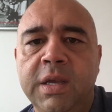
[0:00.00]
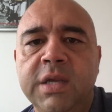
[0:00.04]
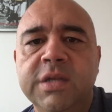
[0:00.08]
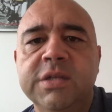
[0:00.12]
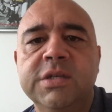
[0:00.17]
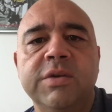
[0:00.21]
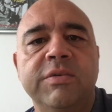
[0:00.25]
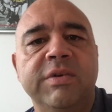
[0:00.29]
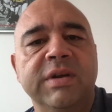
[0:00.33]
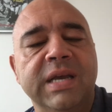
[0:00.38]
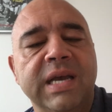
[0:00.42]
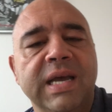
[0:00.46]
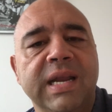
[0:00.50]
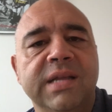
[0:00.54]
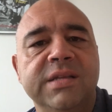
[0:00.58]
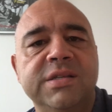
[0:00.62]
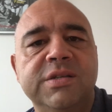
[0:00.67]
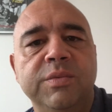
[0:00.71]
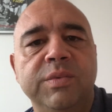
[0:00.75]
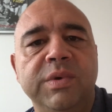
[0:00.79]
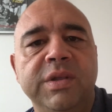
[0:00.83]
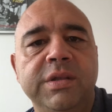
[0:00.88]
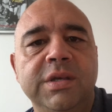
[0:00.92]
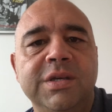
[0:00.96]
So
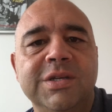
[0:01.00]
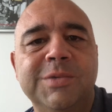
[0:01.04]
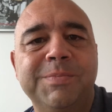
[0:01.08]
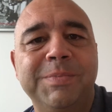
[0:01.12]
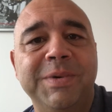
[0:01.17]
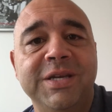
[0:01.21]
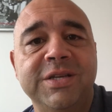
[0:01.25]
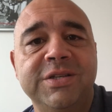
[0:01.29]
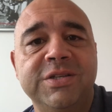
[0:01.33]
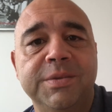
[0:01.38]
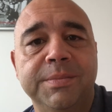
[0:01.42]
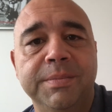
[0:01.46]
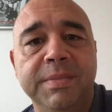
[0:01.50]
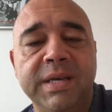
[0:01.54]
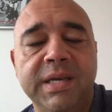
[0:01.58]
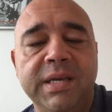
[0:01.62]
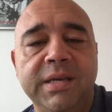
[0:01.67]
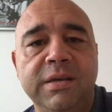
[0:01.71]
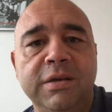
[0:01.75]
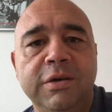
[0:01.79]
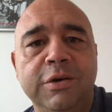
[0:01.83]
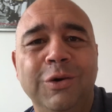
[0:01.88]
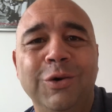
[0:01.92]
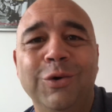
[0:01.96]
regardless of whether you speak to
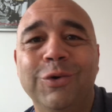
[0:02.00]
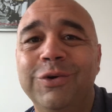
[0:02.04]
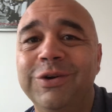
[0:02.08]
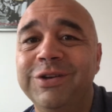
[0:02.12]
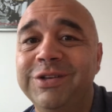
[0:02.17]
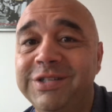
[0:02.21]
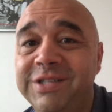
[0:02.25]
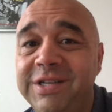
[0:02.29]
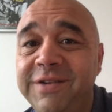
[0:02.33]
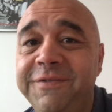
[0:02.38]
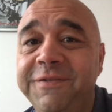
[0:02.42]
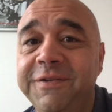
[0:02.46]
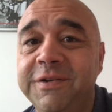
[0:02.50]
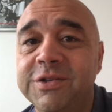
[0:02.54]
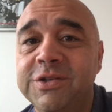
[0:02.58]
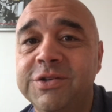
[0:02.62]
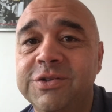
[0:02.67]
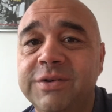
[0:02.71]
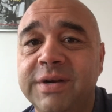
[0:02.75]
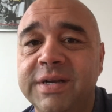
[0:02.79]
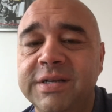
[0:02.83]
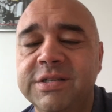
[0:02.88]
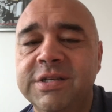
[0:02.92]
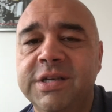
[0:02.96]
me or a different
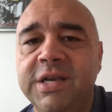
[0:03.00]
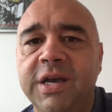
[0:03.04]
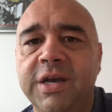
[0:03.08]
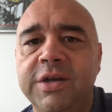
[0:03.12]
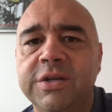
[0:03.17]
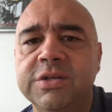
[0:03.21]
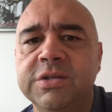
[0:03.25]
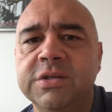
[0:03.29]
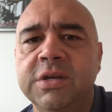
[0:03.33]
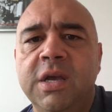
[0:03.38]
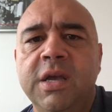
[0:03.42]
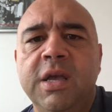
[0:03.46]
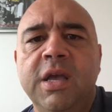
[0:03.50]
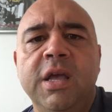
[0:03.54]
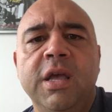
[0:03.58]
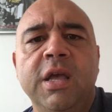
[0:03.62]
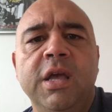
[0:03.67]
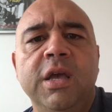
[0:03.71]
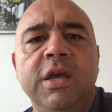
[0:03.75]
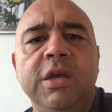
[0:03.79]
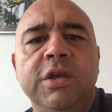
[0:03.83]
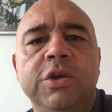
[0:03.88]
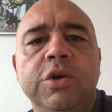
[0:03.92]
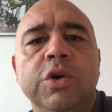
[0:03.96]
strengths coach,
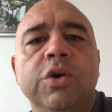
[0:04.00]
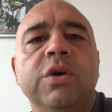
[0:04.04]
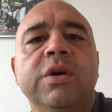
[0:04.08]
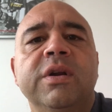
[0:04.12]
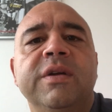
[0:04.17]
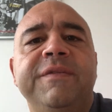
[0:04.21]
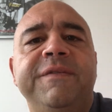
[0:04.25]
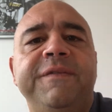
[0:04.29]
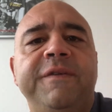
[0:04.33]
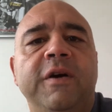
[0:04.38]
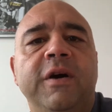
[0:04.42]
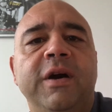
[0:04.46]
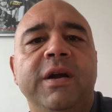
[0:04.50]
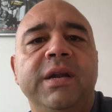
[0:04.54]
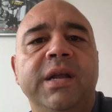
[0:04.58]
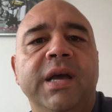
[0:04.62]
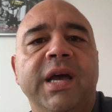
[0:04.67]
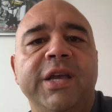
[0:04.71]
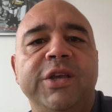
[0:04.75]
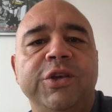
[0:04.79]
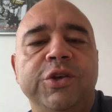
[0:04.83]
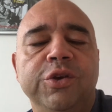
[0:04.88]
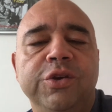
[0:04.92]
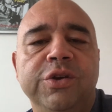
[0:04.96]
you're going to find
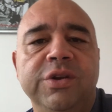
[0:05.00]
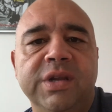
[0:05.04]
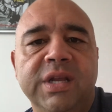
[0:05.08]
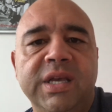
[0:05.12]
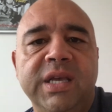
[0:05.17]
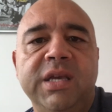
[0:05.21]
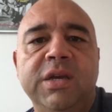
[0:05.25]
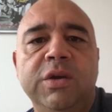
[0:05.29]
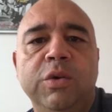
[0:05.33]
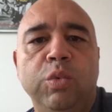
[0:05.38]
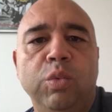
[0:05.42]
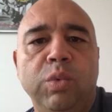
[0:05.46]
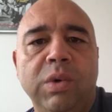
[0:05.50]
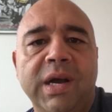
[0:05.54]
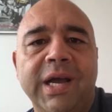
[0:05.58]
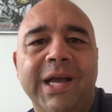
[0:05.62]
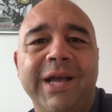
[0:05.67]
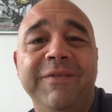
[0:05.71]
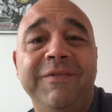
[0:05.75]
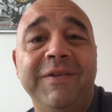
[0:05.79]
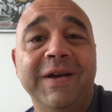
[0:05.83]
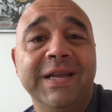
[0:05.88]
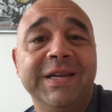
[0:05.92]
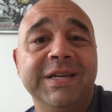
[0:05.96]
a unique
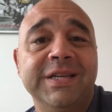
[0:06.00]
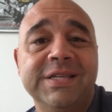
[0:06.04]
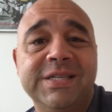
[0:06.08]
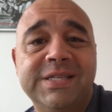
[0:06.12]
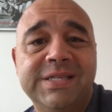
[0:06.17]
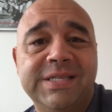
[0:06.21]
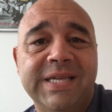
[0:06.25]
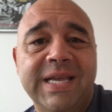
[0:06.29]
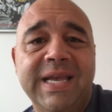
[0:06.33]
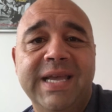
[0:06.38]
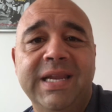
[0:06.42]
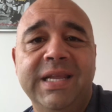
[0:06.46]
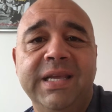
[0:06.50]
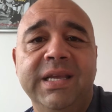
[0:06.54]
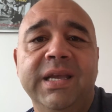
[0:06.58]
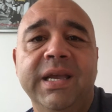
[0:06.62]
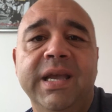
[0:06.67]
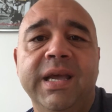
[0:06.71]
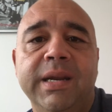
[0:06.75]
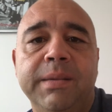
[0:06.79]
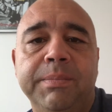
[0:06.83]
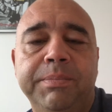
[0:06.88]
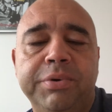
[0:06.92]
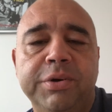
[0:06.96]
way of understanding
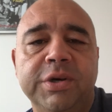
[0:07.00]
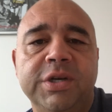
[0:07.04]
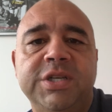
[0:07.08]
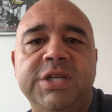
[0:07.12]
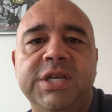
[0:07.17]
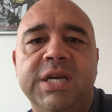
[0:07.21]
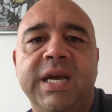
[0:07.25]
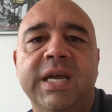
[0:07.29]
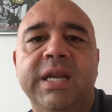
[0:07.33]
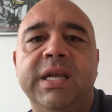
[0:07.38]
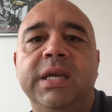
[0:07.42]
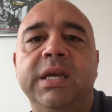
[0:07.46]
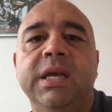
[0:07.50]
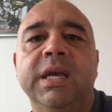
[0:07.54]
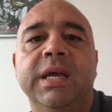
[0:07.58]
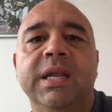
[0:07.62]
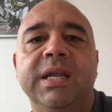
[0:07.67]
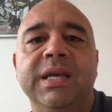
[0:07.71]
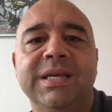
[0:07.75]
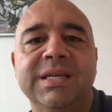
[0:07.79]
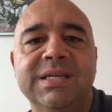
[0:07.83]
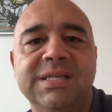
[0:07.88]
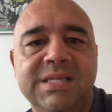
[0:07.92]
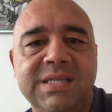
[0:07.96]
and appreciating
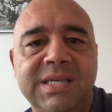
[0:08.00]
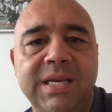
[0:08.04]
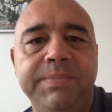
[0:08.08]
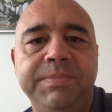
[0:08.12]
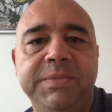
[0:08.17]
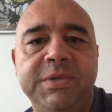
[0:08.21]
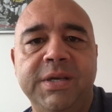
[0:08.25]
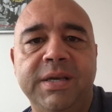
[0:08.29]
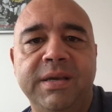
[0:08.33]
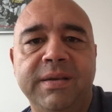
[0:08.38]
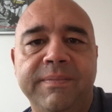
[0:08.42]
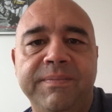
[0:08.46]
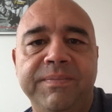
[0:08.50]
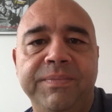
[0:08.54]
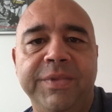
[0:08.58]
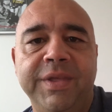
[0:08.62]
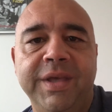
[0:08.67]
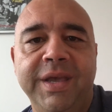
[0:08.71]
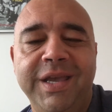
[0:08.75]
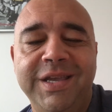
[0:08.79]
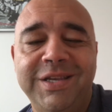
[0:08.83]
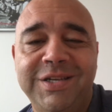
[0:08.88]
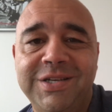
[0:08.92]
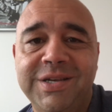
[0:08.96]
and accepting
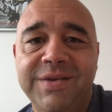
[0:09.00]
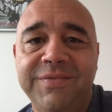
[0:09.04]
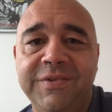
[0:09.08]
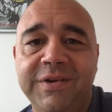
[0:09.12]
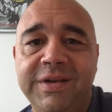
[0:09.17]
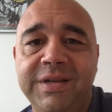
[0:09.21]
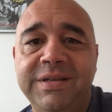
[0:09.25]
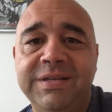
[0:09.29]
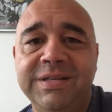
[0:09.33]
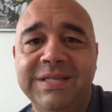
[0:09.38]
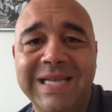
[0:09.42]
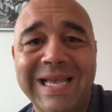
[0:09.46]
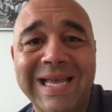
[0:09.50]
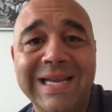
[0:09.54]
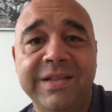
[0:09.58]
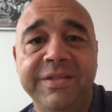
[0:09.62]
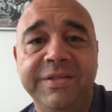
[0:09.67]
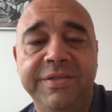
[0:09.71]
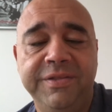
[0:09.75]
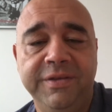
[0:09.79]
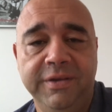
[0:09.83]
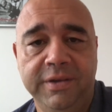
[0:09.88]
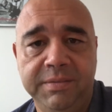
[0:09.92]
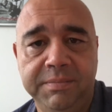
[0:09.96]
every
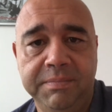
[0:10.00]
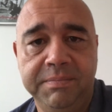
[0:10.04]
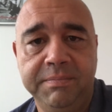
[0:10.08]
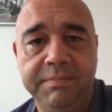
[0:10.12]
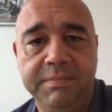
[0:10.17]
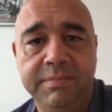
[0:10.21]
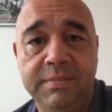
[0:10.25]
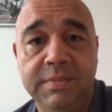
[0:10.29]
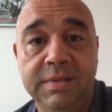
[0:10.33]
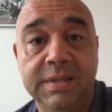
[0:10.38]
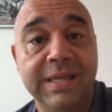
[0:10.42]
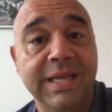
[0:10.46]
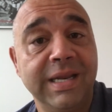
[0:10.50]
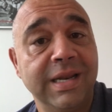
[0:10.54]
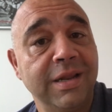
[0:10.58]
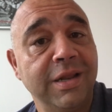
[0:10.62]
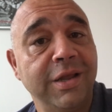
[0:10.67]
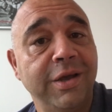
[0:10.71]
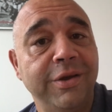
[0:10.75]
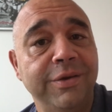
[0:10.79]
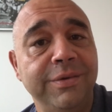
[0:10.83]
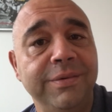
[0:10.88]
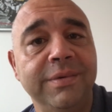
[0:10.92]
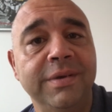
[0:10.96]
talent theme, let
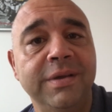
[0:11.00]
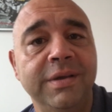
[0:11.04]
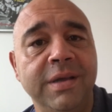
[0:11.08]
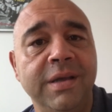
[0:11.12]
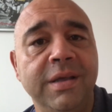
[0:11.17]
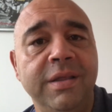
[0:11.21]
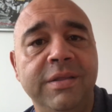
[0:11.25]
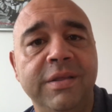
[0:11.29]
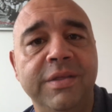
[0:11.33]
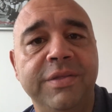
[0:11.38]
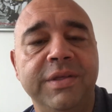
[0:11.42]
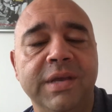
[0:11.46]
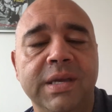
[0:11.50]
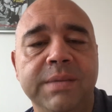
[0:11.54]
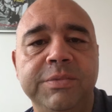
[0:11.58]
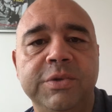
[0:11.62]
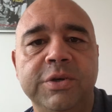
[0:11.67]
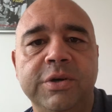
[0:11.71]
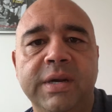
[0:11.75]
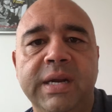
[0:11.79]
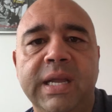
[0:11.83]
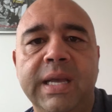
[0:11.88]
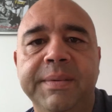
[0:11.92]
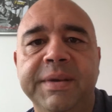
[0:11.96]
alone the theme
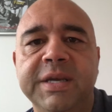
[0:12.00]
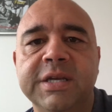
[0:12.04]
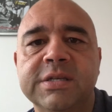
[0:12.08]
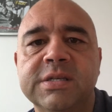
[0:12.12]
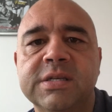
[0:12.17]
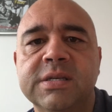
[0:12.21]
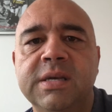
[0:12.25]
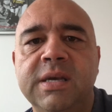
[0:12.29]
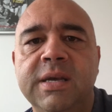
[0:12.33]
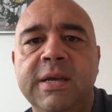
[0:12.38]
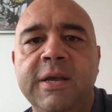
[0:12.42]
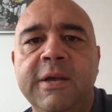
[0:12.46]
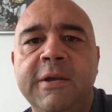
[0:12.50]
dynamics.